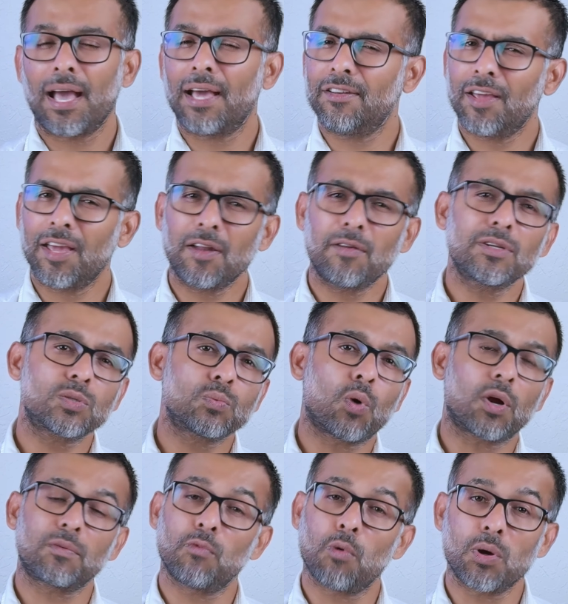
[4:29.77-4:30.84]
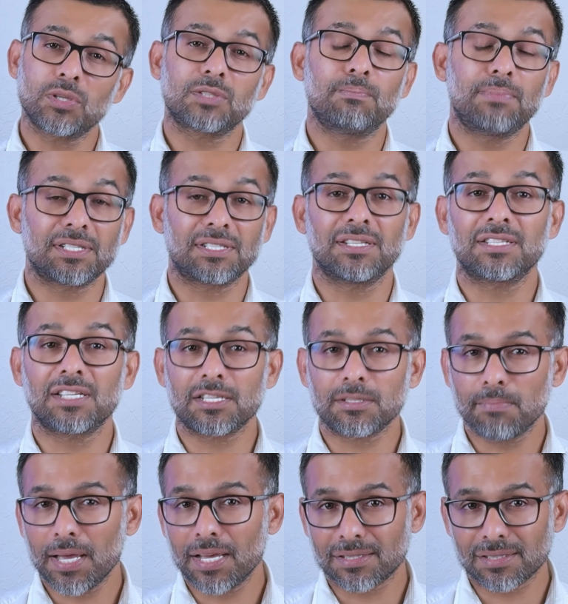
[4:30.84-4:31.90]
And here is what most
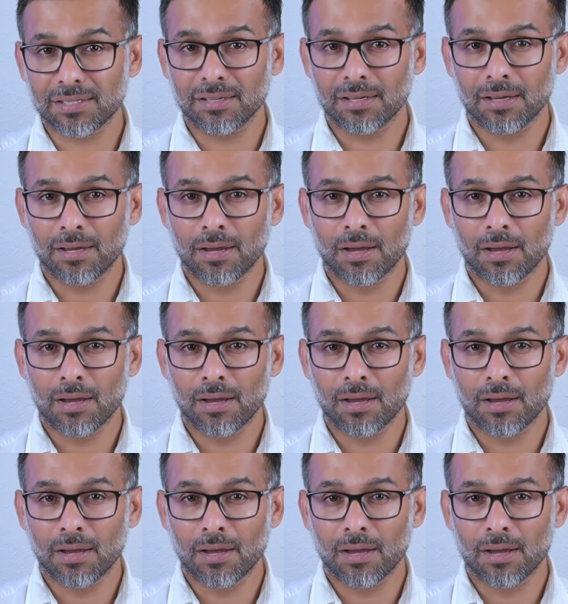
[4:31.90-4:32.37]
businesses miss.